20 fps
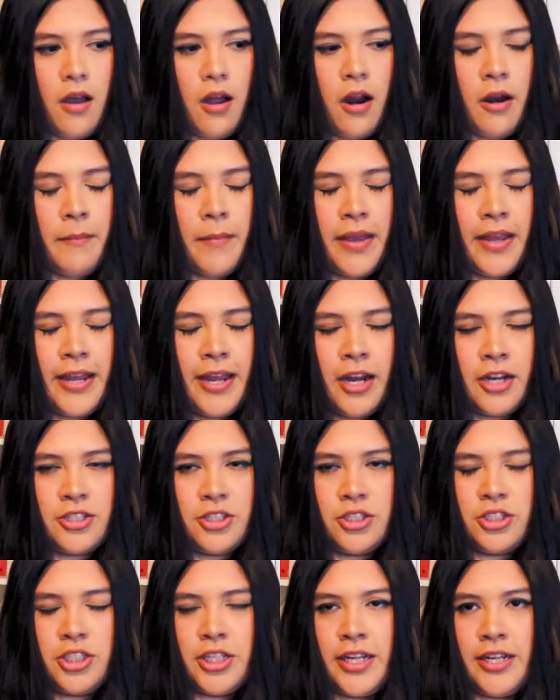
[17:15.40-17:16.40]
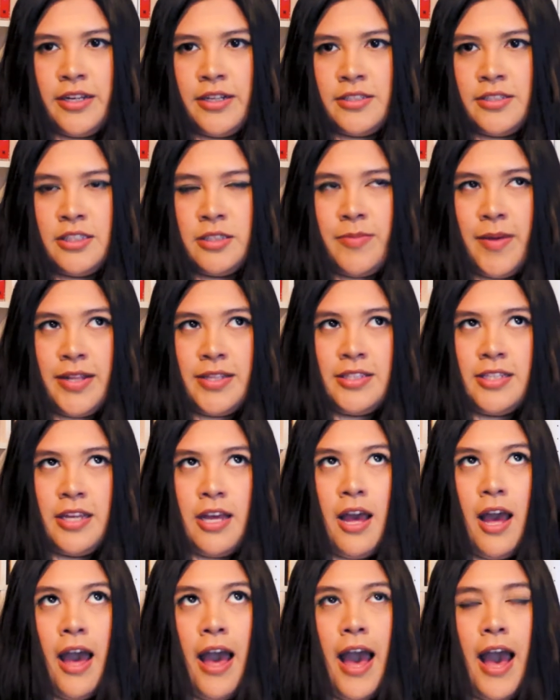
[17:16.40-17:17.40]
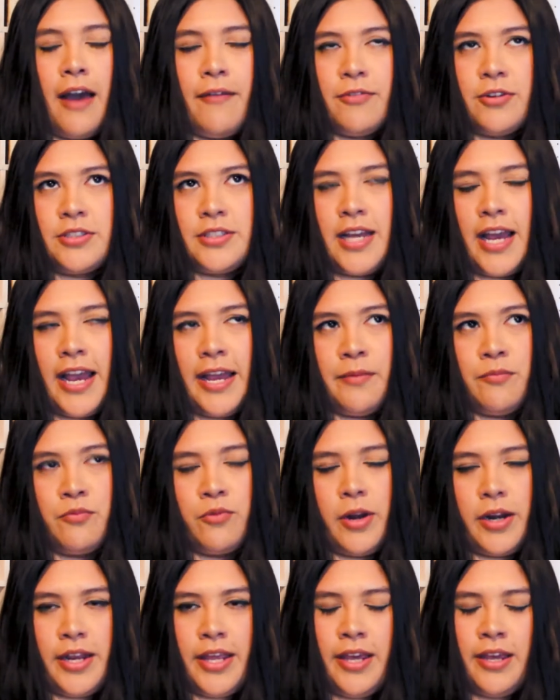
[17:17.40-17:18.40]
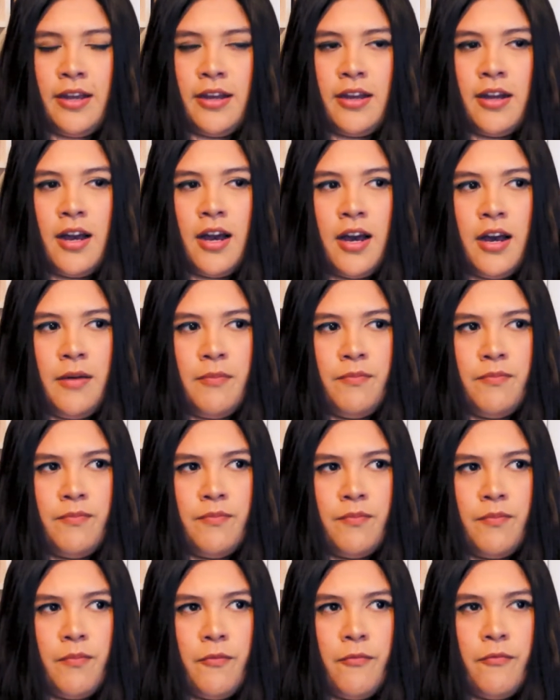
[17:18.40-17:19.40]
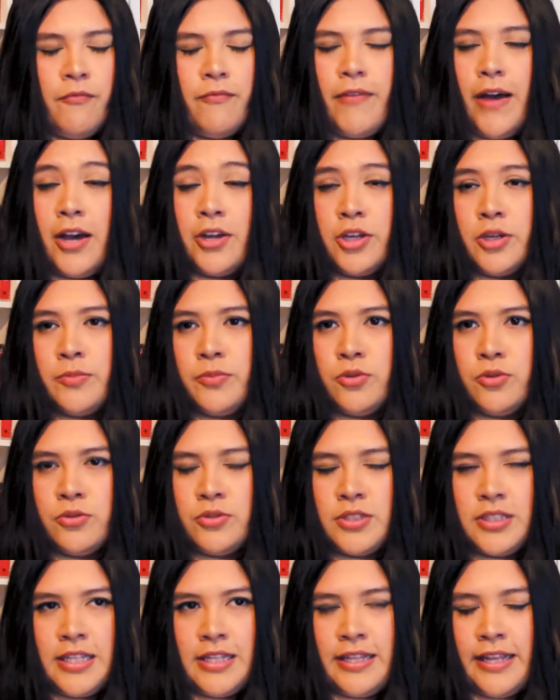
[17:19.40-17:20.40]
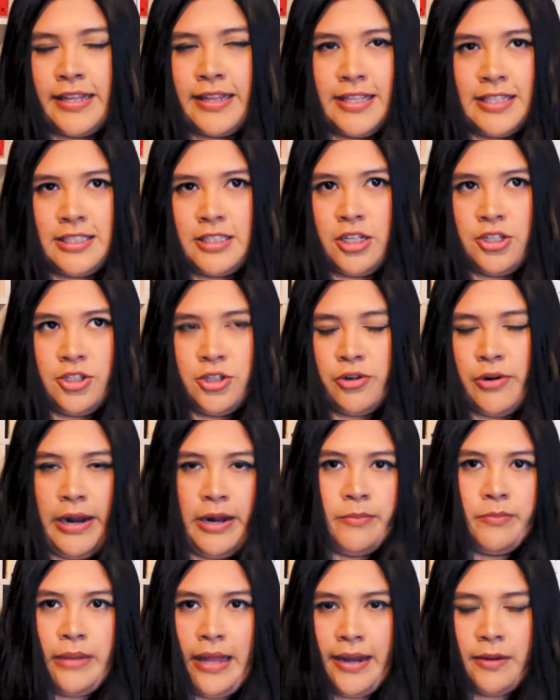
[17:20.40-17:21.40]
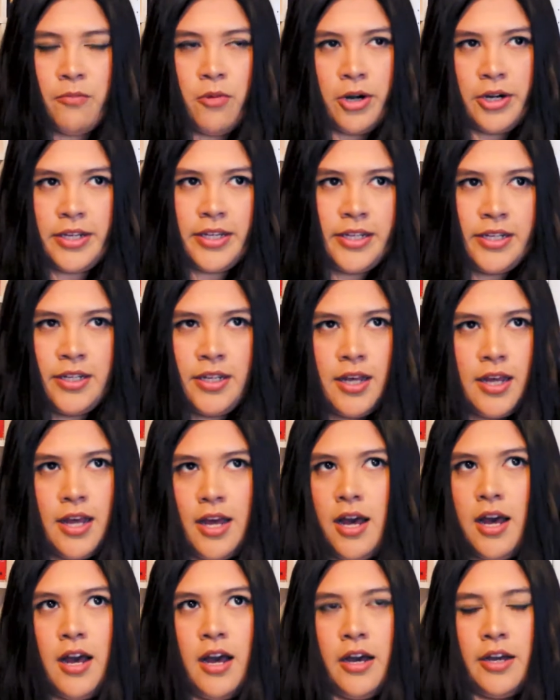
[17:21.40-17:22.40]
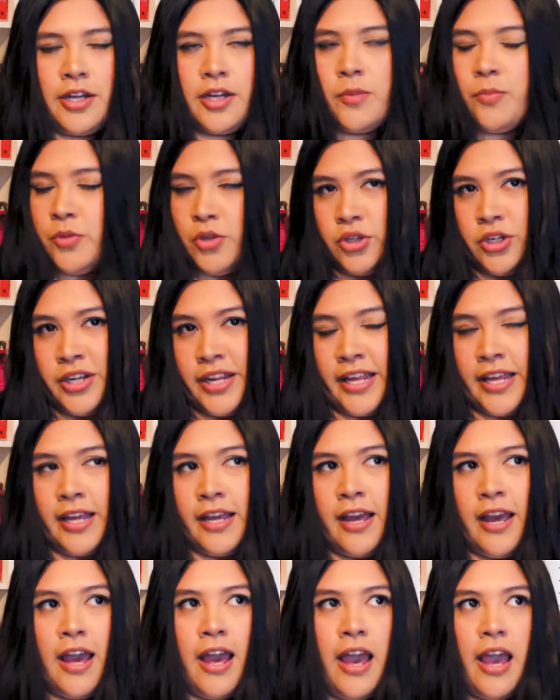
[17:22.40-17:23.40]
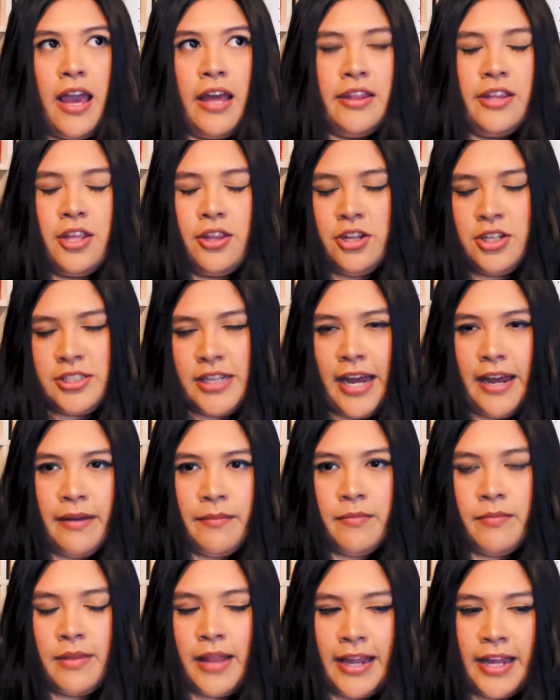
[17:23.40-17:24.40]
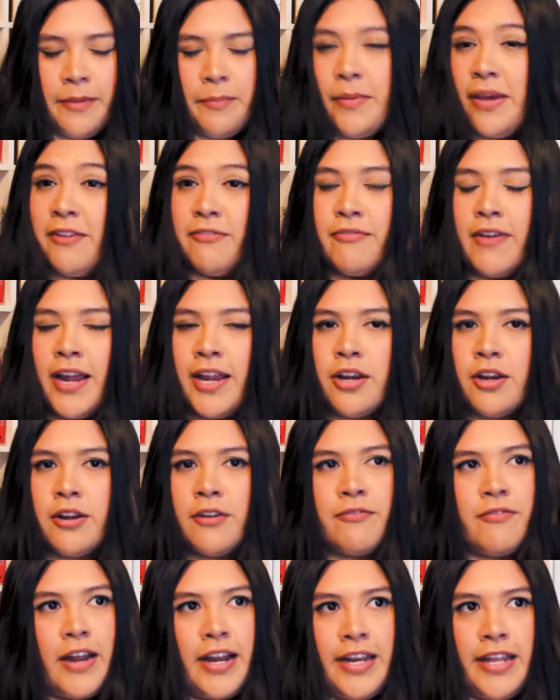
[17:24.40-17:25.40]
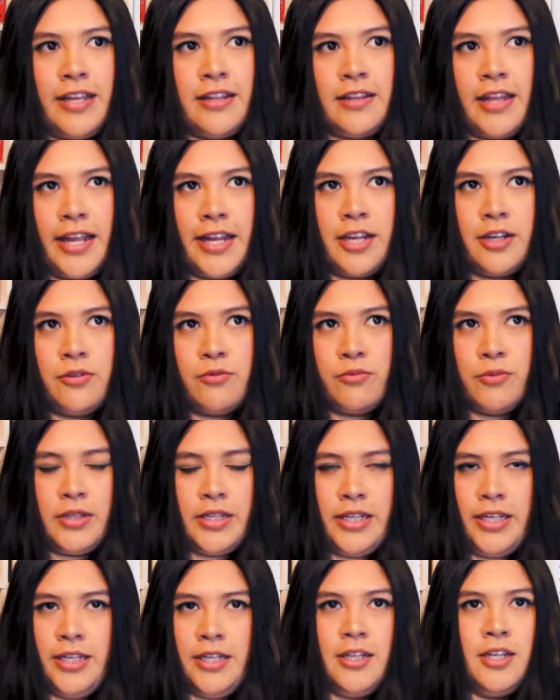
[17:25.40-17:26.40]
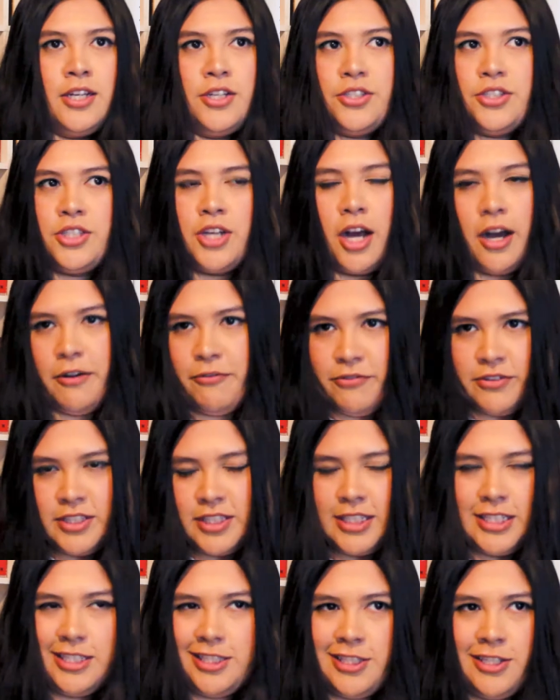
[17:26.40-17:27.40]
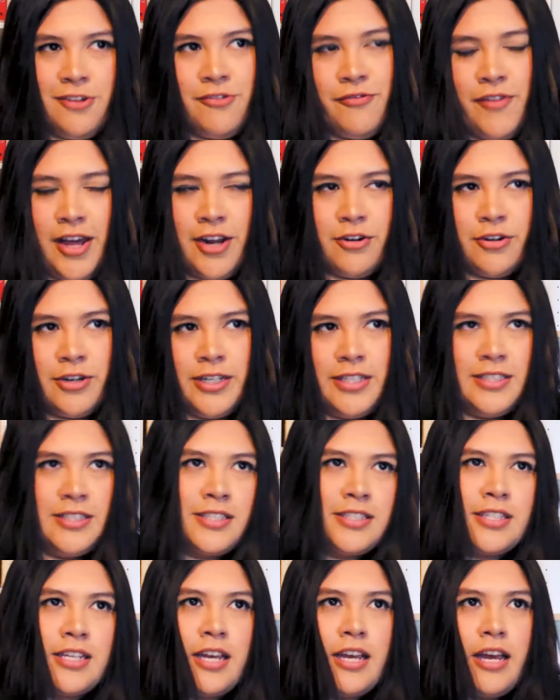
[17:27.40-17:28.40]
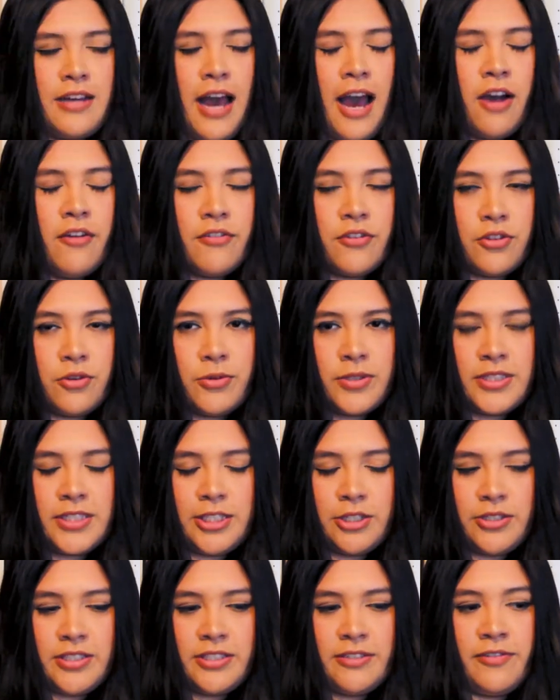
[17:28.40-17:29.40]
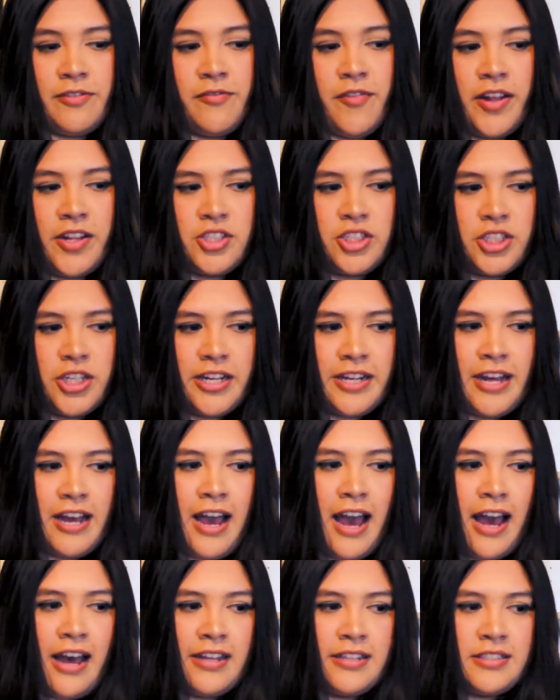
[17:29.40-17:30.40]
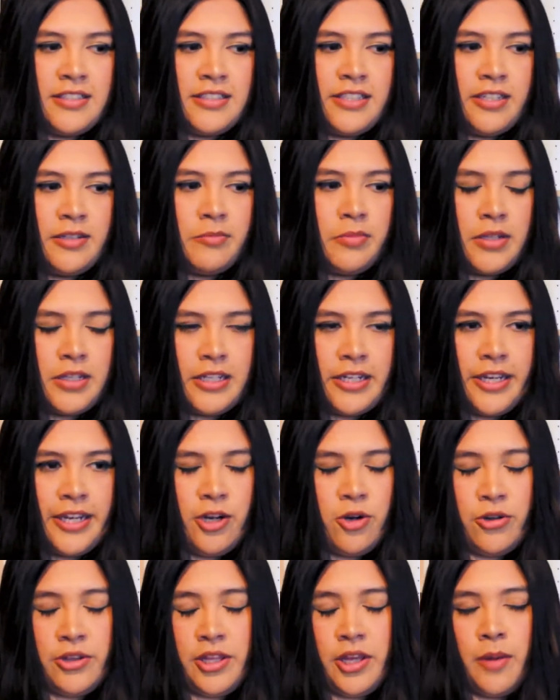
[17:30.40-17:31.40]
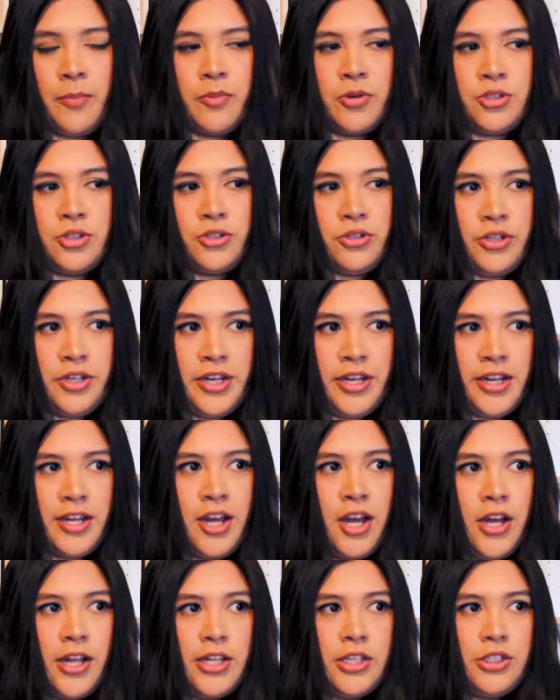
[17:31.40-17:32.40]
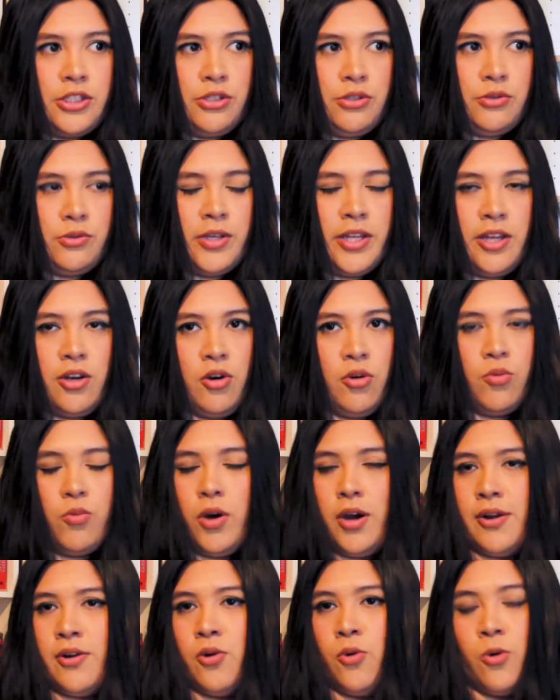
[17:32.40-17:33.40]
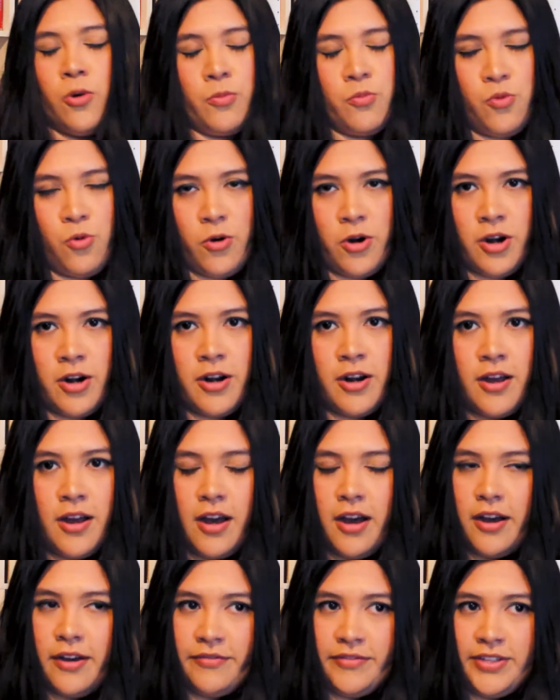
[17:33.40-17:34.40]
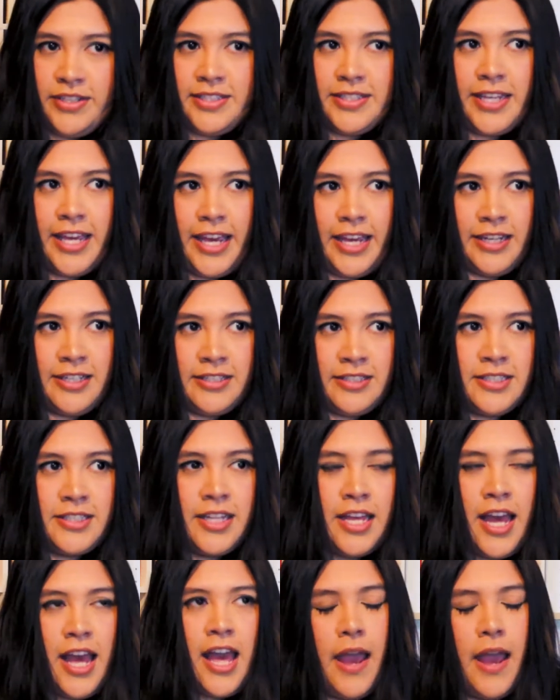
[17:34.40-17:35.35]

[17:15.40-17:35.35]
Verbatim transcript: Our main character, Cheda, spends half her time running um, valuables in like this underground black market uh, community, and the other time like a pit fighter fighting like really tough seasoned veterans. However, through a series of events, Cheda has the ability or the opportunity to kill one or more of these kings.